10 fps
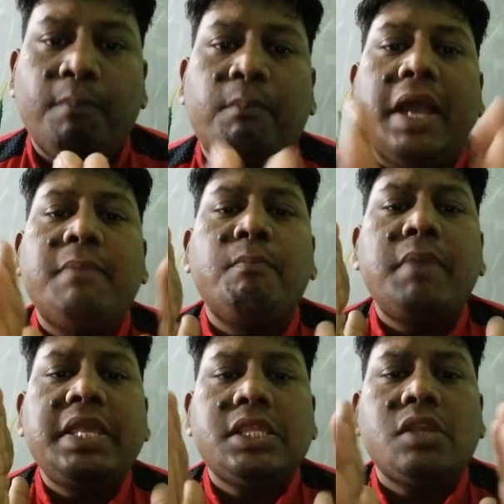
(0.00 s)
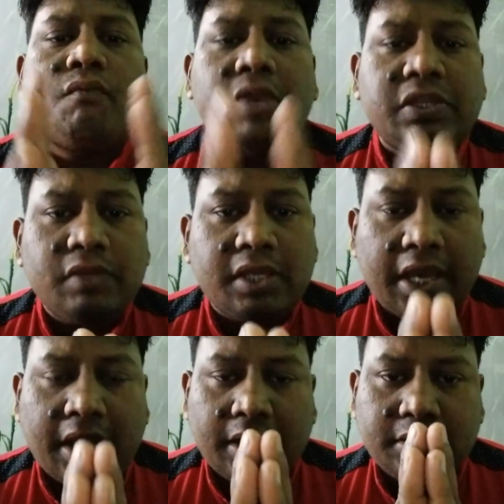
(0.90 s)
by means of which we
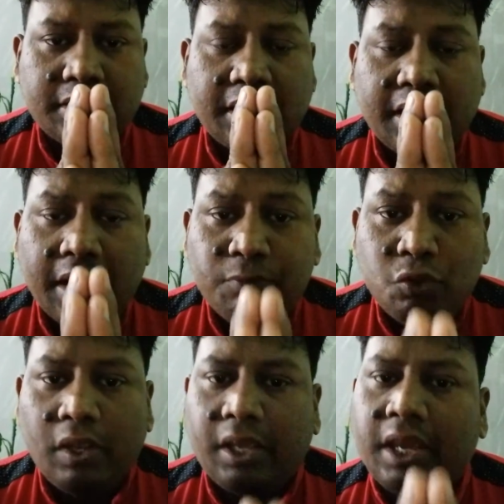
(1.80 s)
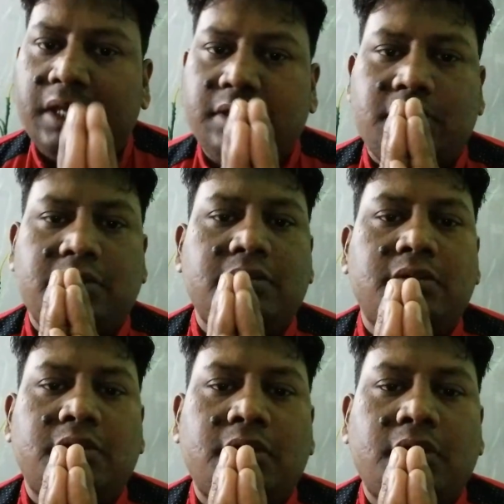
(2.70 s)
can communicate
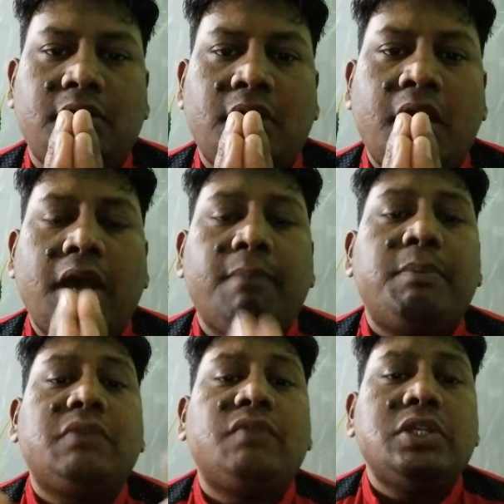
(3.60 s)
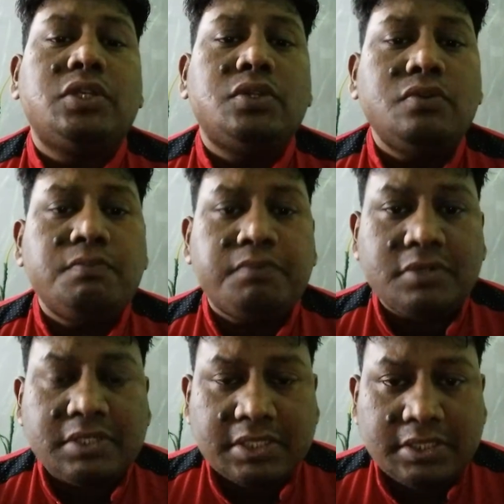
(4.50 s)
between two
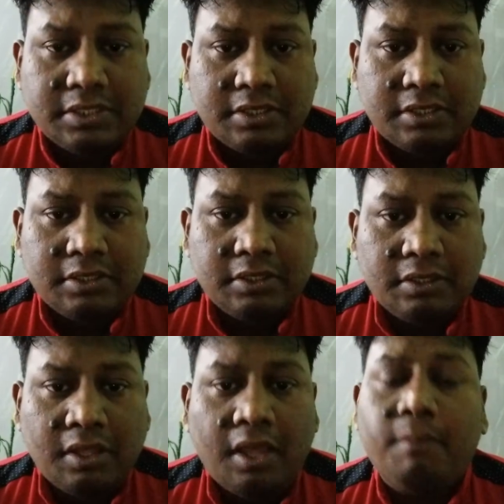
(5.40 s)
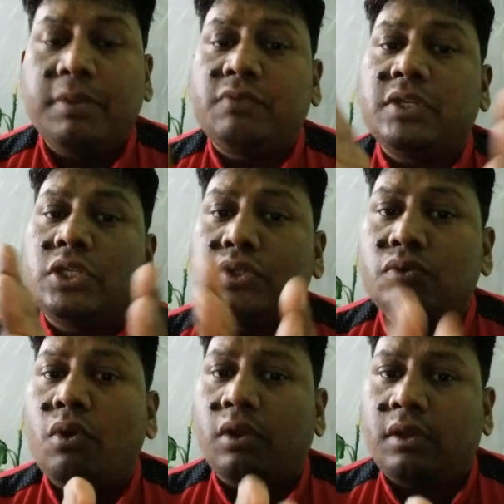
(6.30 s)
persons, between
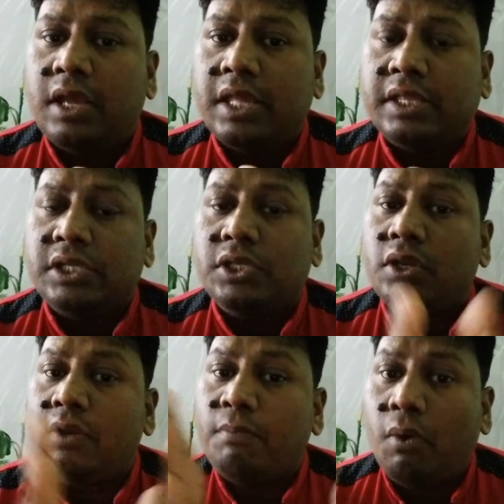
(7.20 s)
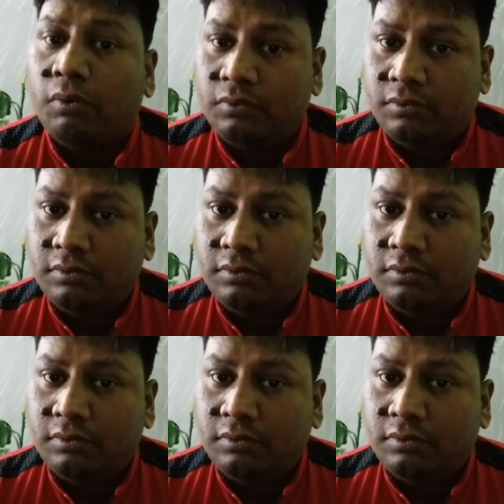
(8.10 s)
two organizations, and more.